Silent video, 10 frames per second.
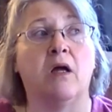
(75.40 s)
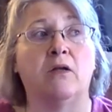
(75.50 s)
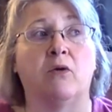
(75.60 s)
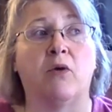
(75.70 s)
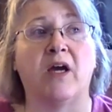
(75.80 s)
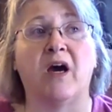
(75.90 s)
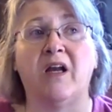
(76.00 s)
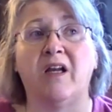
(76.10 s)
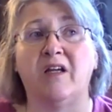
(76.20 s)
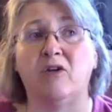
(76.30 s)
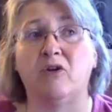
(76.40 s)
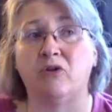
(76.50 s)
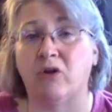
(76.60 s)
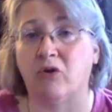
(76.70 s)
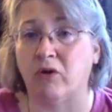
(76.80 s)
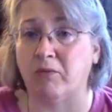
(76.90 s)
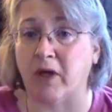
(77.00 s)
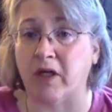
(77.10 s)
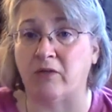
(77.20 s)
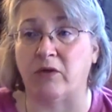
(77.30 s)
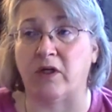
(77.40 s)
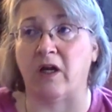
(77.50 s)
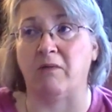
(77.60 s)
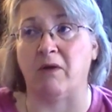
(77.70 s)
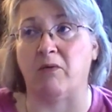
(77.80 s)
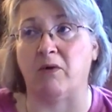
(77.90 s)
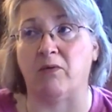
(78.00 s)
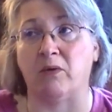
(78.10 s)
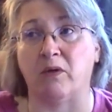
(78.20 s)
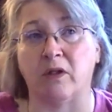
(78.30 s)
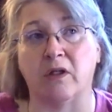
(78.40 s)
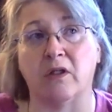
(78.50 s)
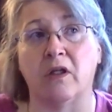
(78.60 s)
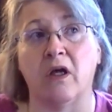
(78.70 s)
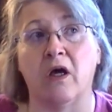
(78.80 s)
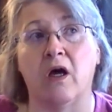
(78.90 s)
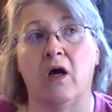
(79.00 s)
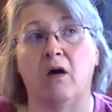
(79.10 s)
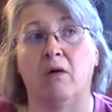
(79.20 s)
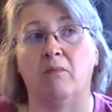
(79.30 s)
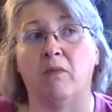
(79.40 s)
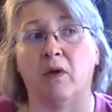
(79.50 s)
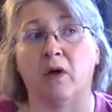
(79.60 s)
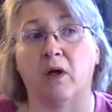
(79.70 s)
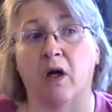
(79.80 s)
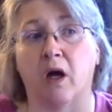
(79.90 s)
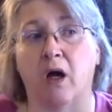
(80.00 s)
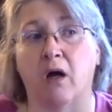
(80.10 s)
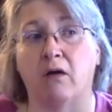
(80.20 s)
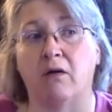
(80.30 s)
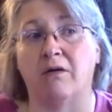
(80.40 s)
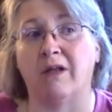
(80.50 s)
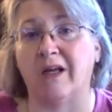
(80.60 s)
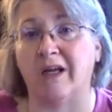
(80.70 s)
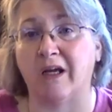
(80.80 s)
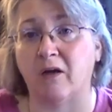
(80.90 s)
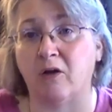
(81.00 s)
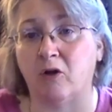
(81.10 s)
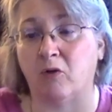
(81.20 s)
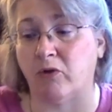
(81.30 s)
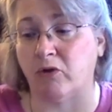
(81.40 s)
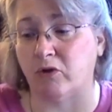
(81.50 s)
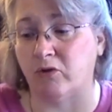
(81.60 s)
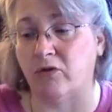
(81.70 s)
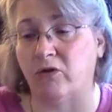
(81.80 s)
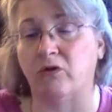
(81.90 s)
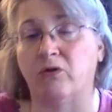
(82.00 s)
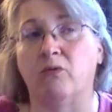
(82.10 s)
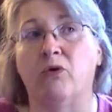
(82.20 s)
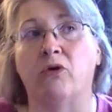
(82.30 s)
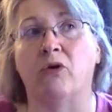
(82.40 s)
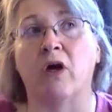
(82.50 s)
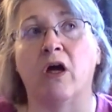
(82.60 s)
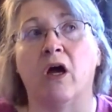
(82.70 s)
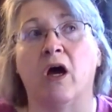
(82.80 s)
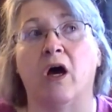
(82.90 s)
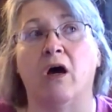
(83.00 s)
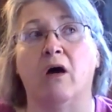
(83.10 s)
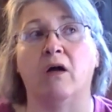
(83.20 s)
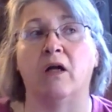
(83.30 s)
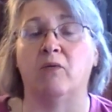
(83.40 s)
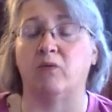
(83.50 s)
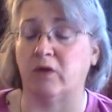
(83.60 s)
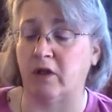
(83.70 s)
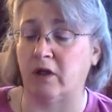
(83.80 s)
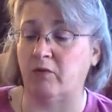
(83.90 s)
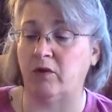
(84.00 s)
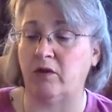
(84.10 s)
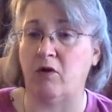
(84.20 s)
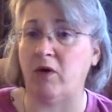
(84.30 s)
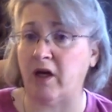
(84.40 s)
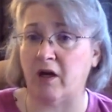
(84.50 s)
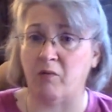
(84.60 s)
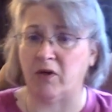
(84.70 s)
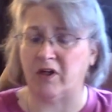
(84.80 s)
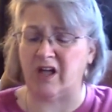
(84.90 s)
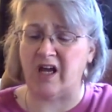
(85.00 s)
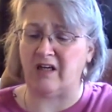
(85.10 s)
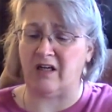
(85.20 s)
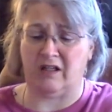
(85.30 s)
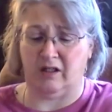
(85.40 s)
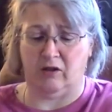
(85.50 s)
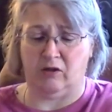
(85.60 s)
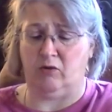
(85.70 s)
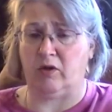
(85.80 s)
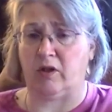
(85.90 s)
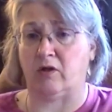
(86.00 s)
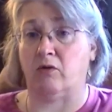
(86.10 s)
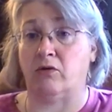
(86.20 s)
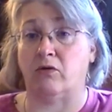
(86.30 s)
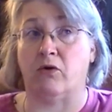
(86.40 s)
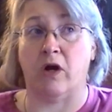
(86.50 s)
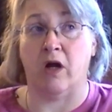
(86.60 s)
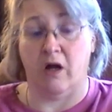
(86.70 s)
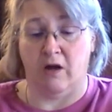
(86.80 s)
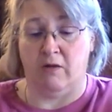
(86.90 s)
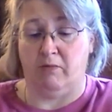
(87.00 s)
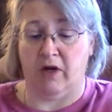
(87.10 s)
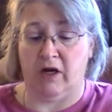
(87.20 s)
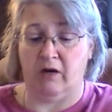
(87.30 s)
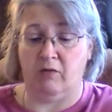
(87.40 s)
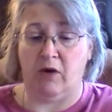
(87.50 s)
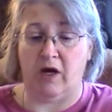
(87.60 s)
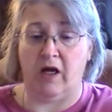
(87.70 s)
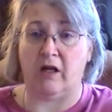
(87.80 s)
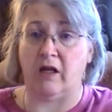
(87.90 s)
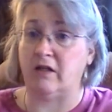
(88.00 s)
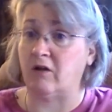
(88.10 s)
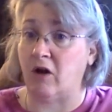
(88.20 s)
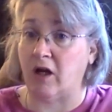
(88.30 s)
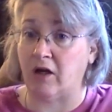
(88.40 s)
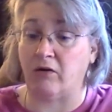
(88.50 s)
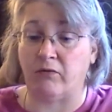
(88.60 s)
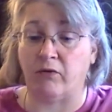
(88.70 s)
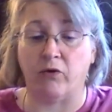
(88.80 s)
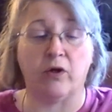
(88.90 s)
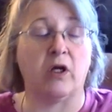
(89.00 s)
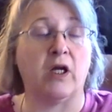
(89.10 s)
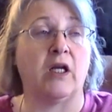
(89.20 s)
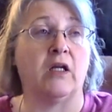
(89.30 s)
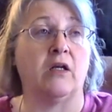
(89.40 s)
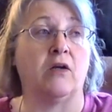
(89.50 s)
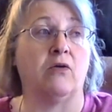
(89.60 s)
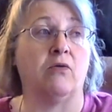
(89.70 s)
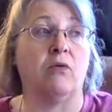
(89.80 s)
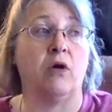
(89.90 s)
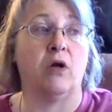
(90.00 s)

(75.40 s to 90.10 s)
So I got into the only place it would take me, which was this clinic, you know, where the students do the work. And it was low income, which it had nothing to do with this whole story. But anyway, that's all I could afford to get into.